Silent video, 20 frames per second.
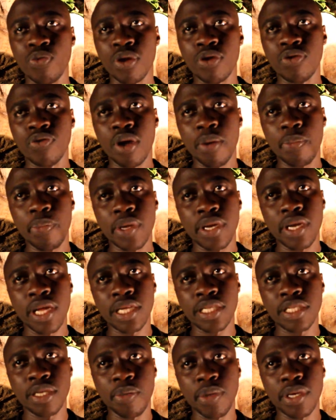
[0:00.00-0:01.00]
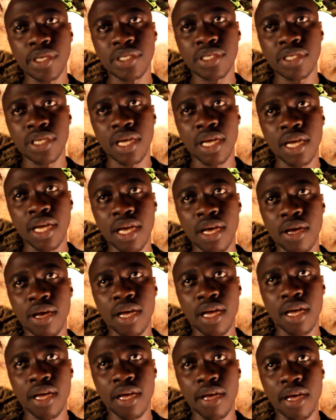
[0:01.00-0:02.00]
what Rapid SMS
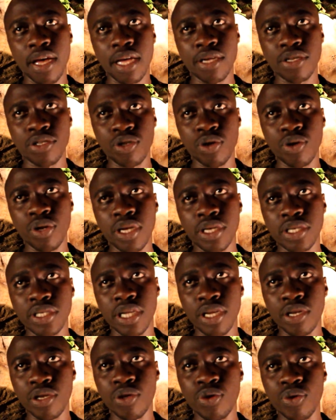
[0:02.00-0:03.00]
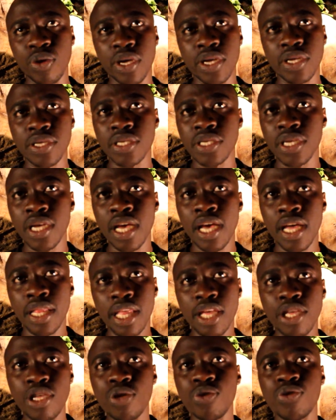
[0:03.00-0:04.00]
has told us they do is
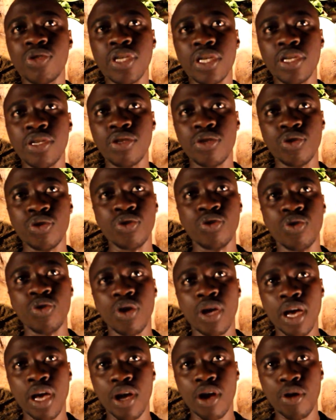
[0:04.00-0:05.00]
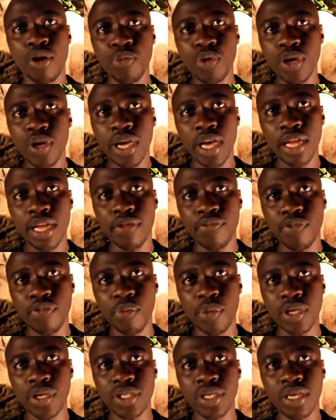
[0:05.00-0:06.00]
they use it to communicate
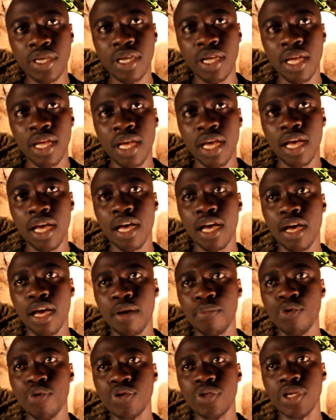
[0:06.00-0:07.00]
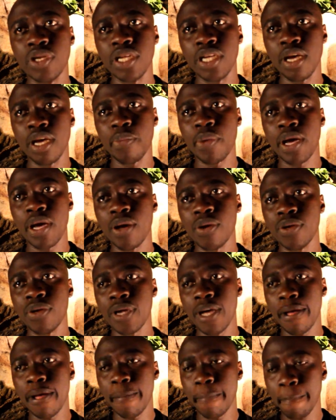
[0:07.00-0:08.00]
information, mostly about
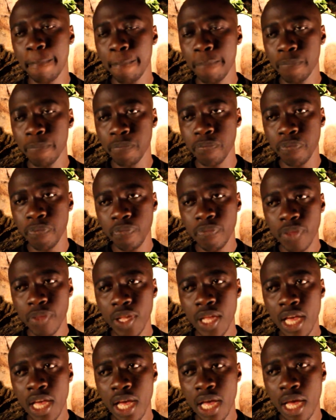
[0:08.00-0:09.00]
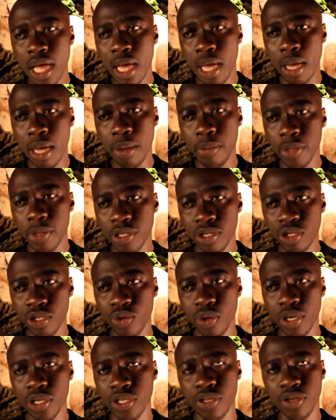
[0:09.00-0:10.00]
the
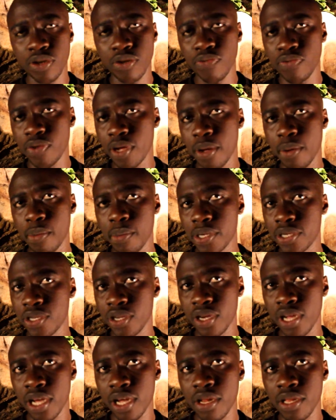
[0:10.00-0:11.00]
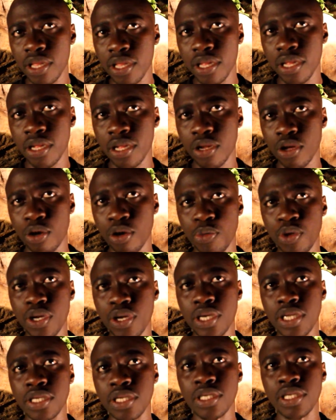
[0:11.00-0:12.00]
situation of maternal health in the
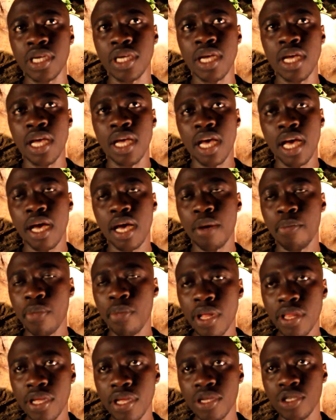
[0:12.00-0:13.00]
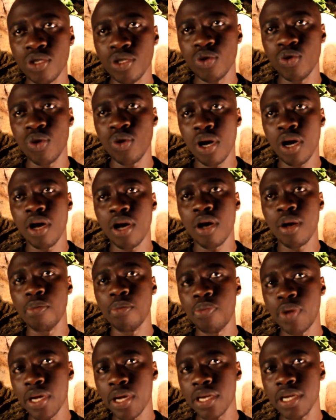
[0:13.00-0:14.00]
communities. Mothers who are
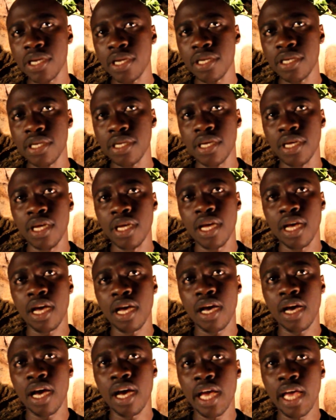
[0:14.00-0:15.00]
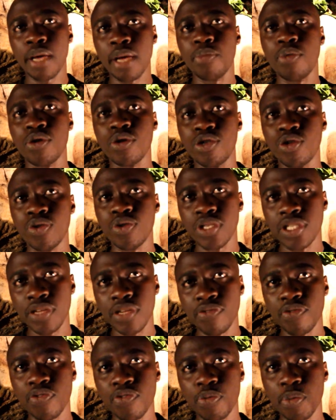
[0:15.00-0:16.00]
pregnant are able to
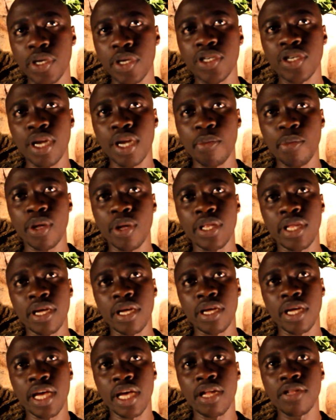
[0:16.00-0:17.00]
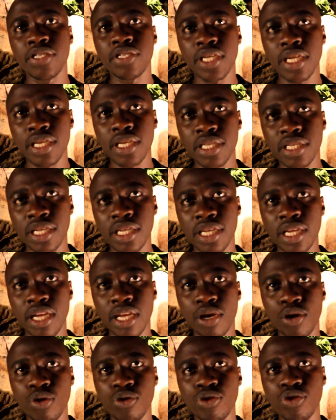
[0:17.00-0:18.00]
receive information about the health centers that they
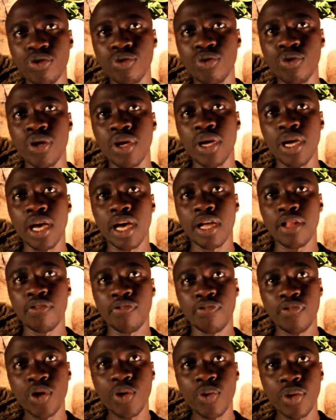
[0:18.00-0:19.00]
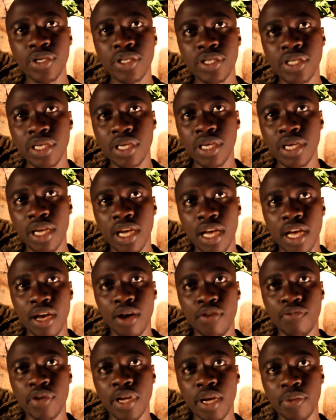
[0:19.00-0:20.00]
can go to, the frequency
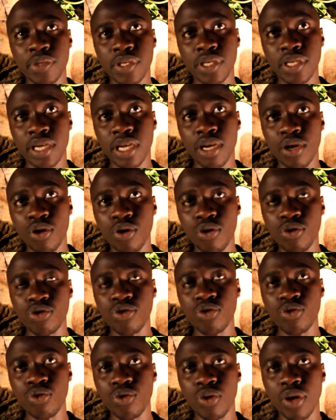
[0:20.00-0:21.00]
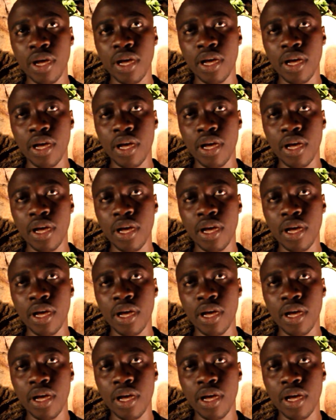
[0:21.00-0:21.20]
of times that they can go to